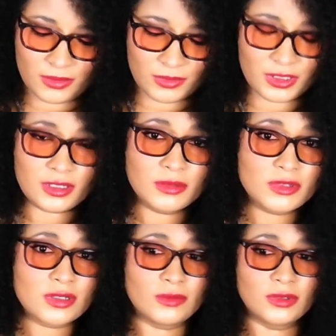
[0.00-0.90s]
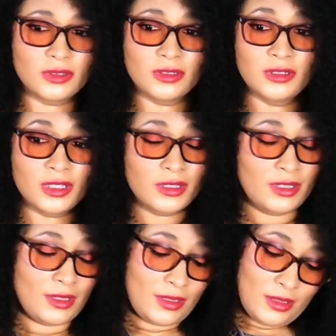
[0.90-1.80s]
When it comes to wool,
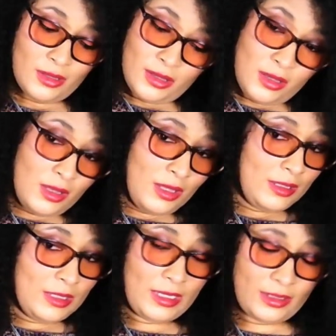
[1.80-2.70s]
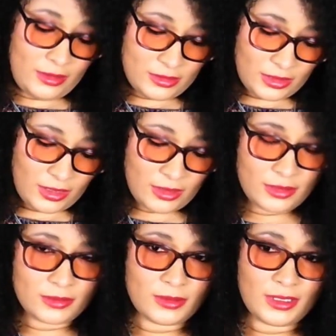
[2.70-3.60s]
I learned the
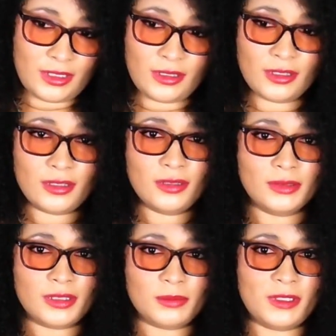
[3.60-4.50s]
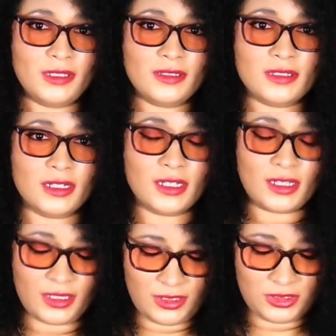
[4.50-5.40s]
hard way with a piece that
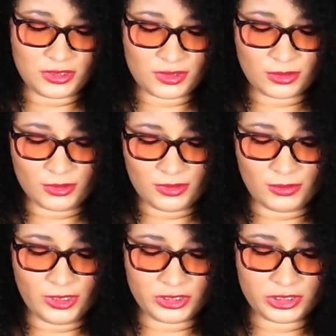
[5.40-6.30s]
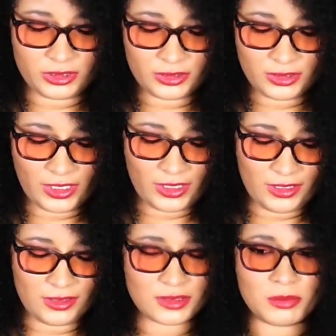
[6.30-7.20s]
I just threw in the washer that
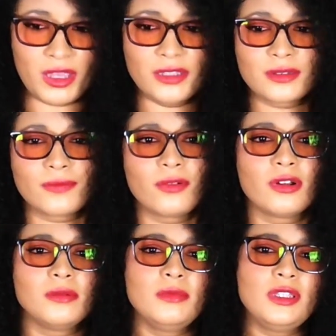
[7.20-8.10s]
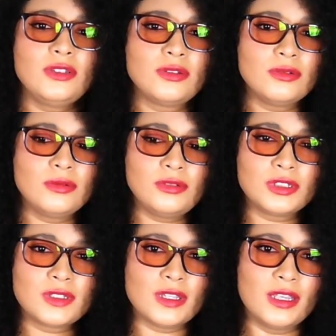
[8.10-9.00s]
it is best for me to
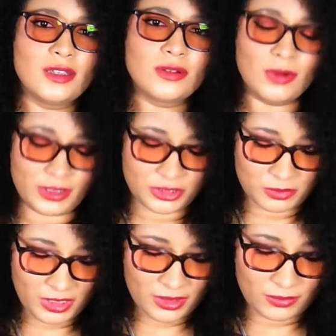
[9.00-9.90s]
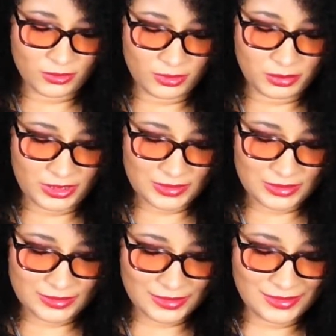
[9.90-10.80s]
just hand wash my wool
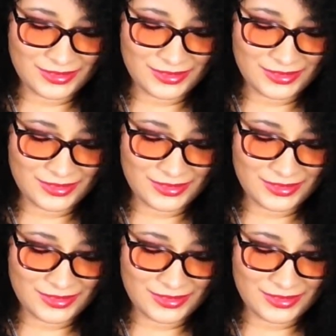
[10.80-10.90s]
pieces.